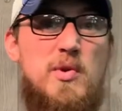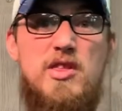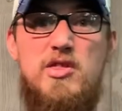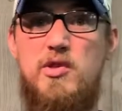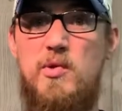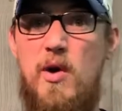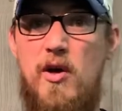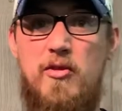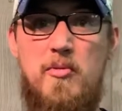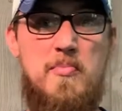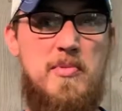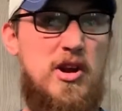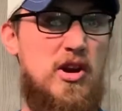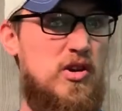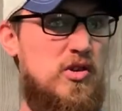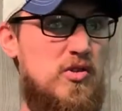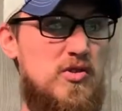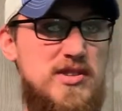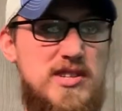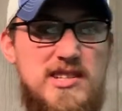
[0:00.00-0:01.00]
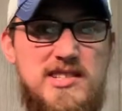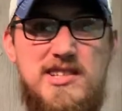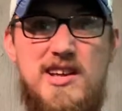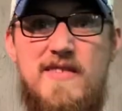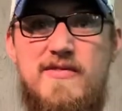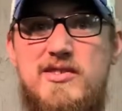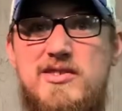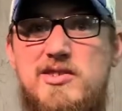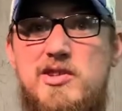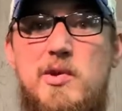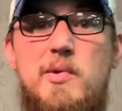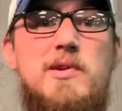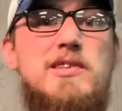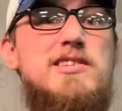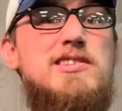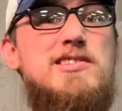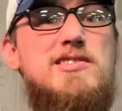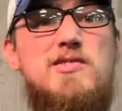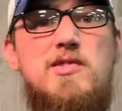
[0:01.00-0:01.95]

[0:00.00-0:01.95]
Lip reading: read through all the miracles and stuff he's doing,